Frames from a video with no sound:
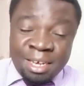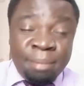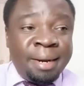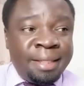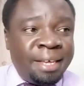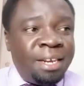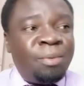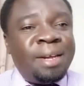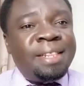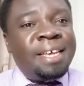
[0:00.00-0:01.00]
But then
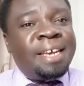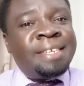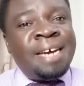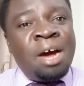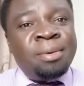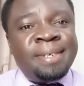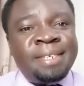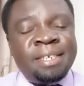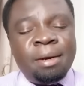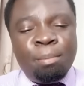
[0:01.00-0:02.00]
when they get
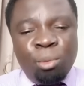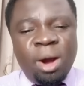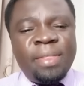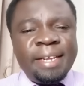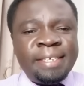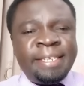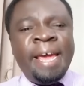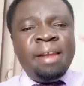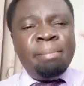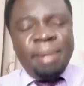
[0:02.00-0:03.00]
out, more than
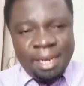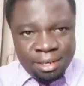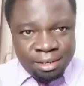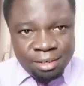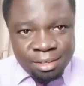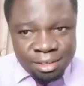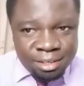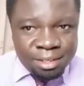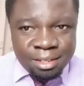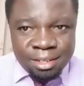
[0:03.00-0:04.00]
10 men
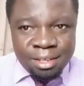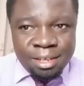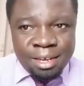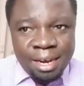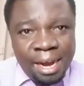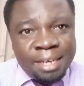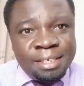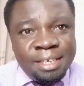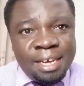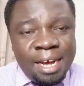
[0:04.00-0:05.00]

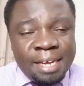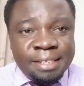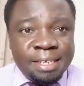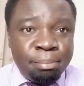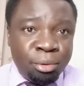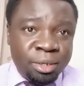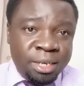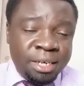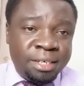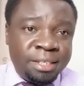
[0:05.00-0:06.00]
acting as their
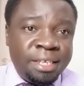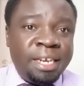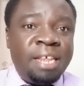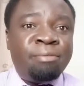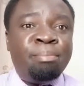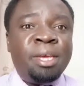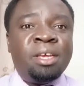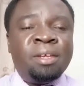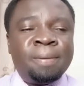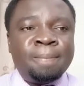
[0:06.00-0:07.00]
bodyguard. They live
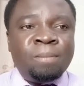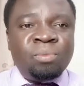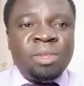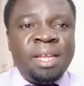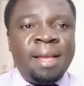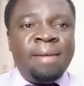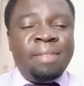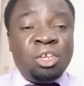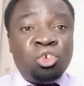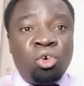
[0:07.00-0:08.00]
big,
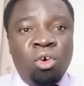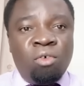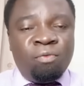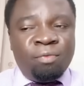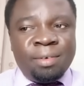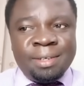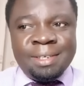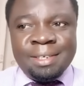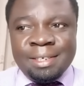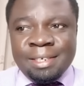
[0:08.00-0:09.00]
they show off.
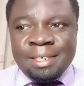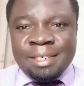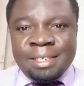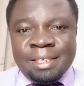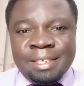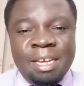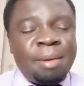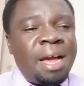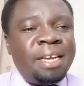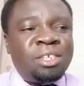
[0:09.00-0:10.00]
Same
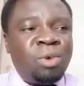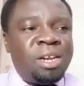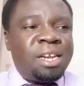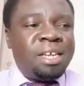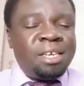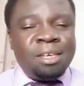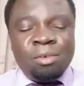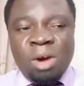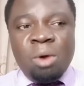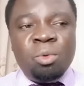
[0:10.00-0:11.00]
Nganga is wondering,
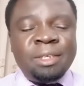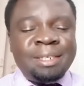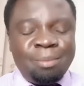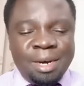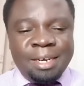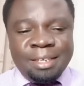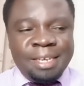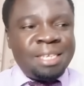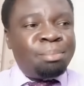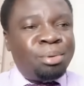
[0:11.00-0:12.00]
why would someone
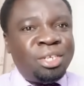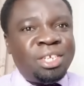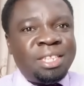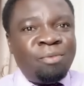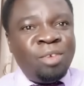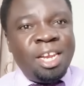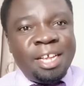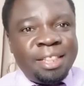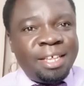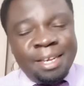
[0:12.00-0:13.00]
just preach in the
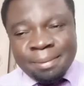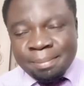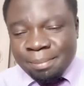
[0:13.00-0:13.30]
village there,